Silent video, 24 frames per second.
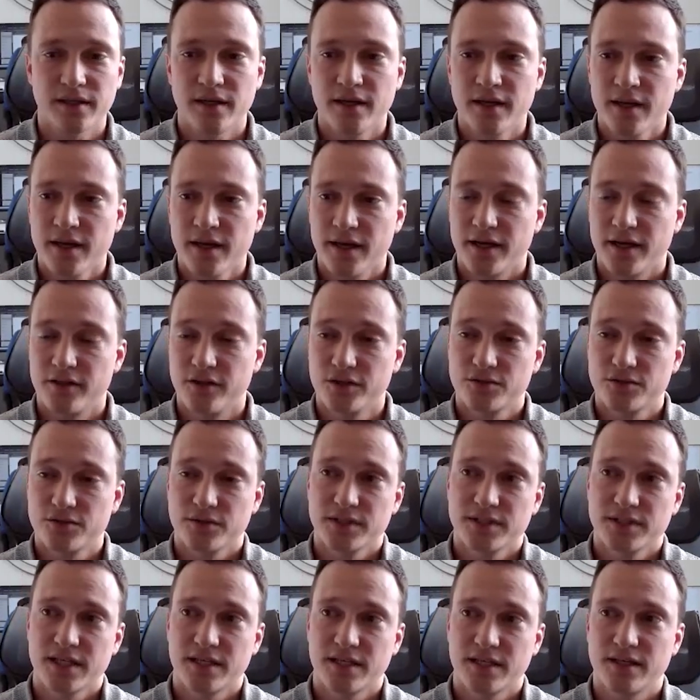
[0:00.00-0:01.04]
and and those
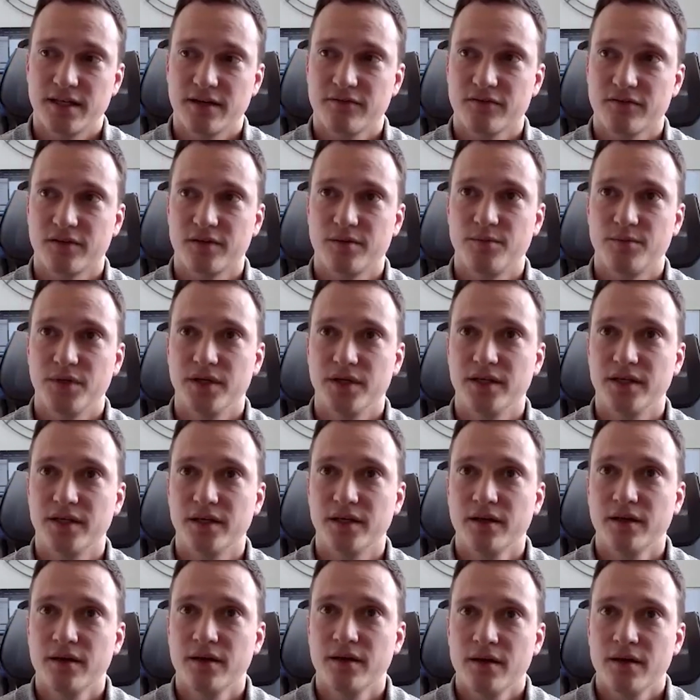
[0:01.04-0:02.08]
ones can definitely
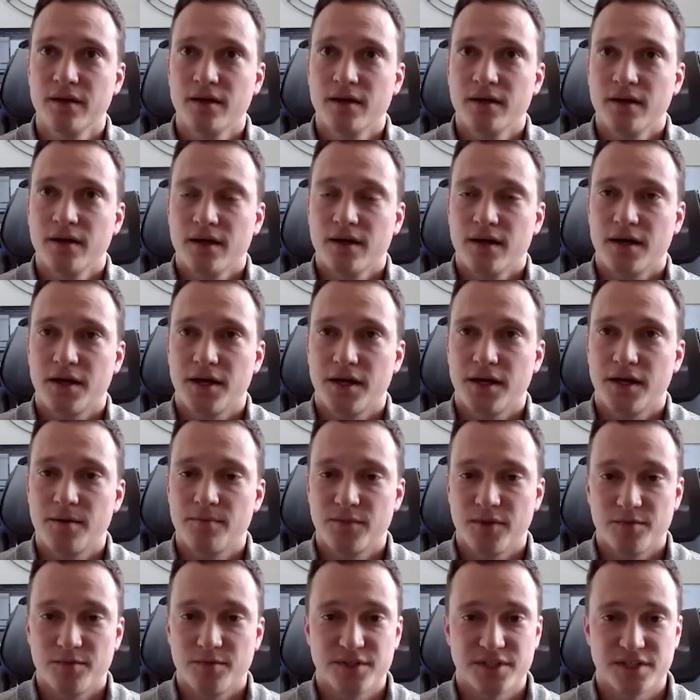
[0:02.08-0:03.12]
be
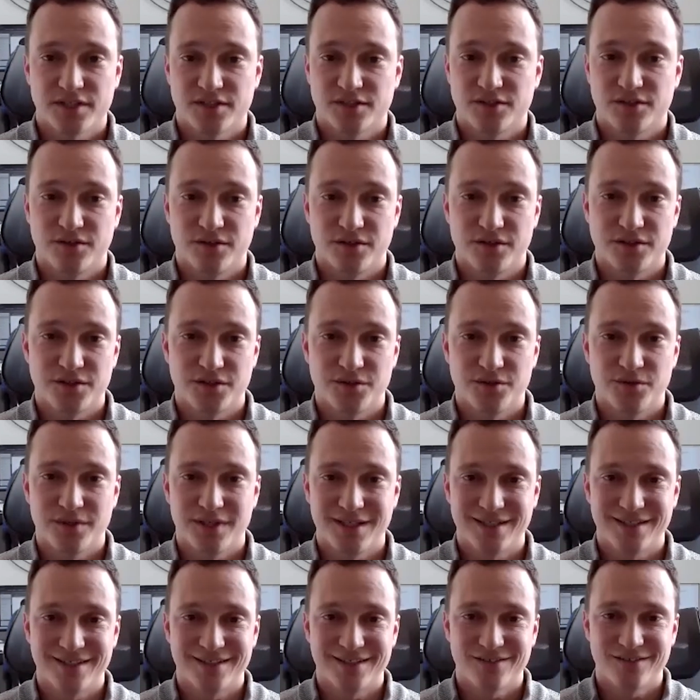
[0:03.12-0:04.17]
um, the business owners who
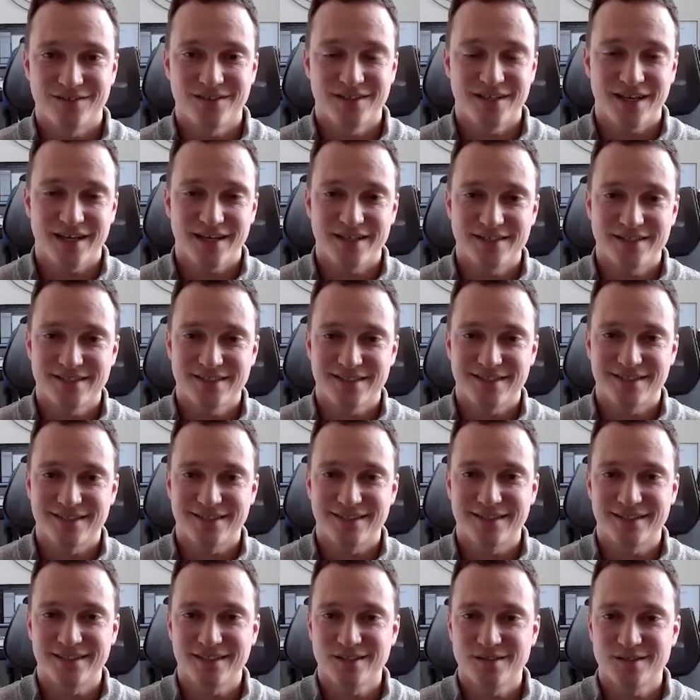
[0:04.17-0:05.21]
can get into
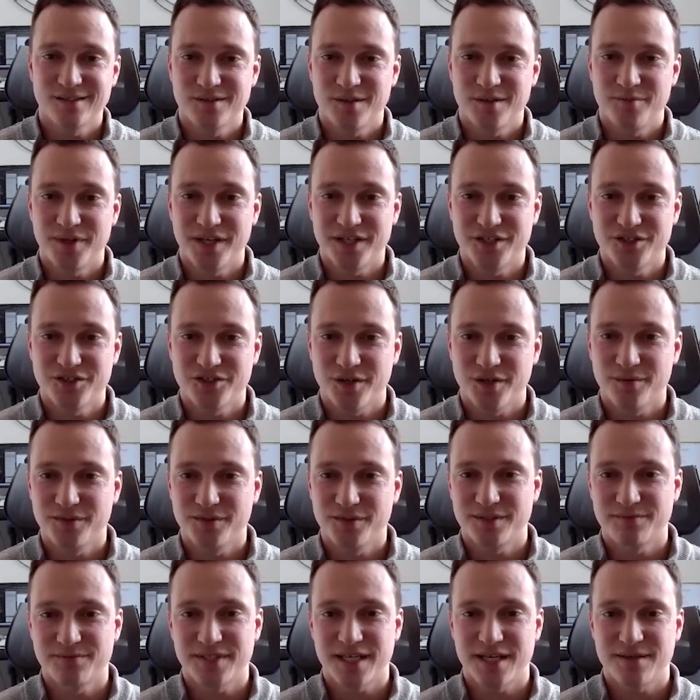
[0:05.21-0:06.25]
the the biggest trouble
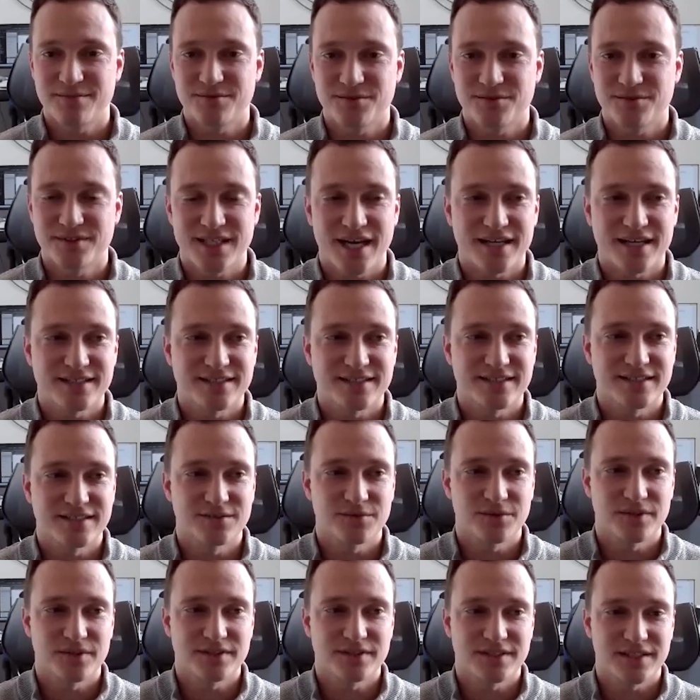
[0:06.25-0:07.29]
sometimes with taxes,
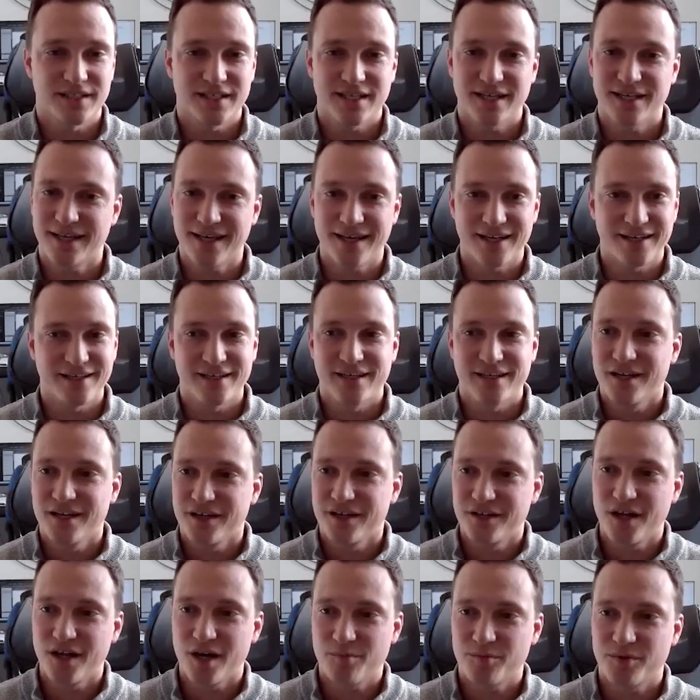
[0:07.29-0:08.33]
where it's like again,
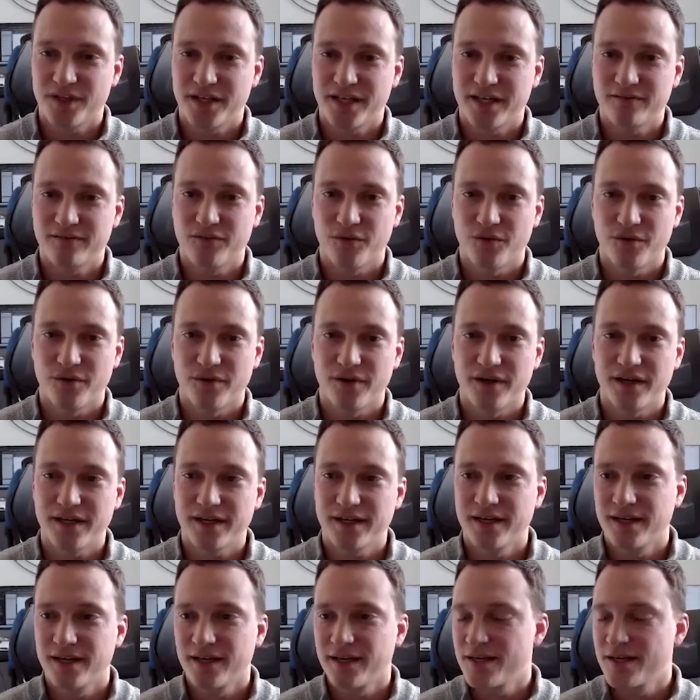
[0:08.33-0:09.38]
not planning for
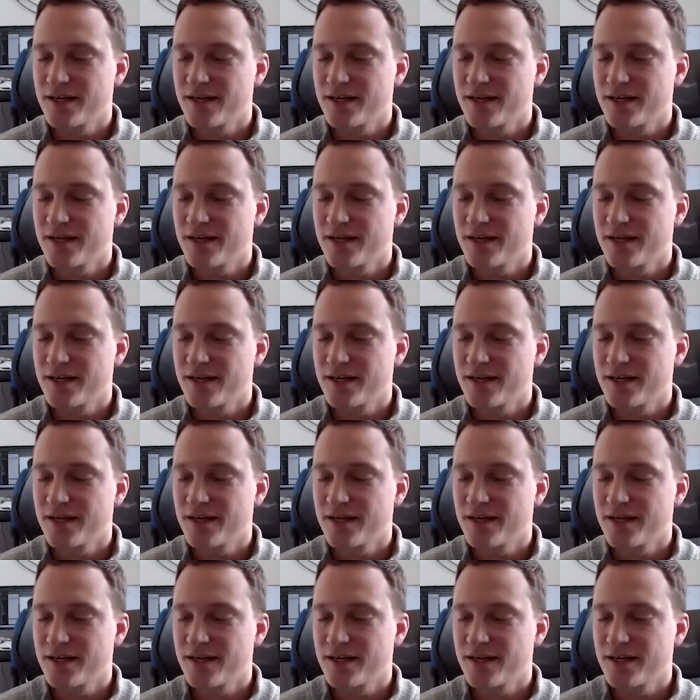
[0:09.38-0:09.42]
it.